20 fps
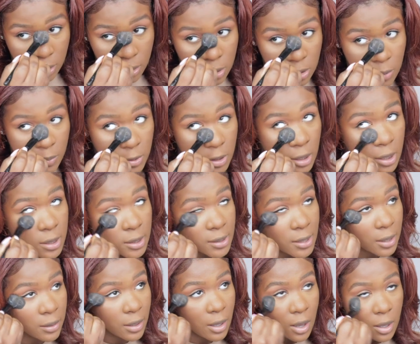So I'm just gonna
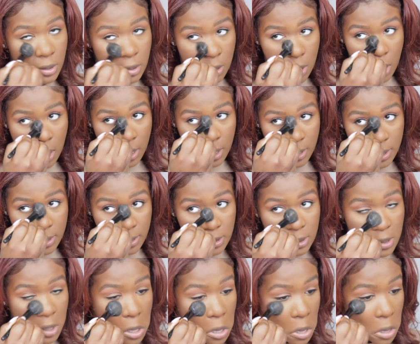set the under
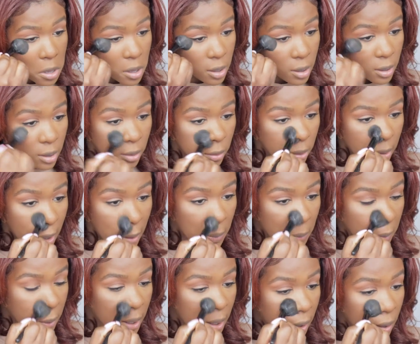eyes.
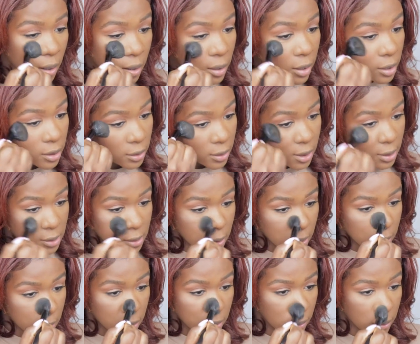That way it
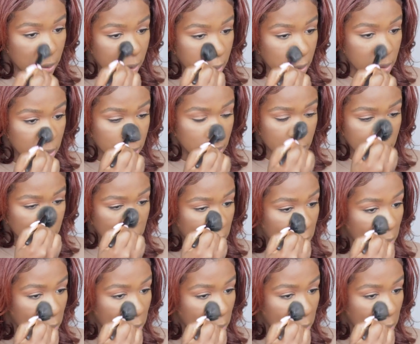doesn't crease.